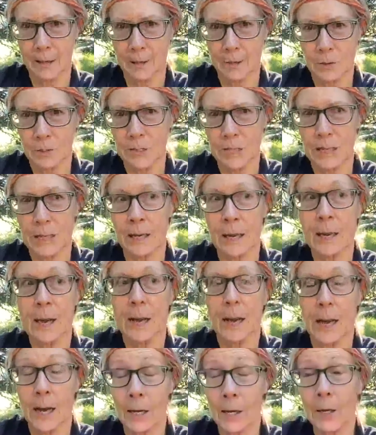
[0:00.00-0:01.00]
you'll see
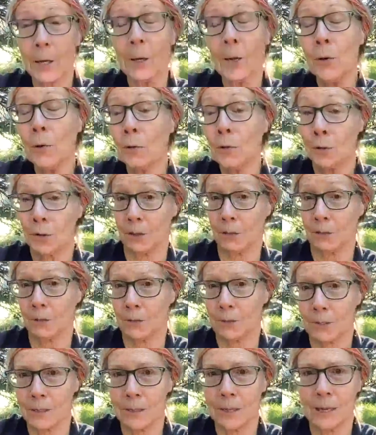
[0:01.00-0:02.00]
a huge
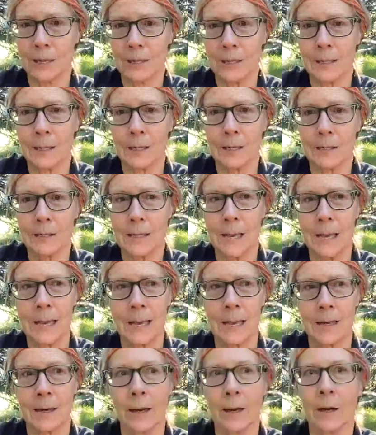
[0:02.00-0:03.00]
difference in 90 days
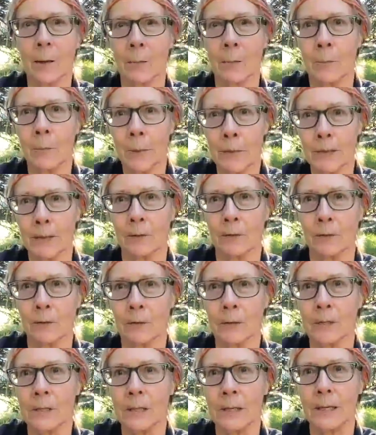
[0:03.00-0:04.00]
and a big
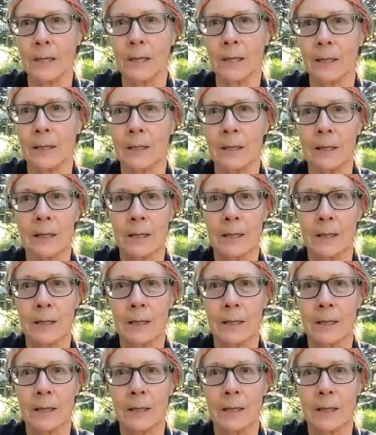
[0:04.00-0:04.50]
difference in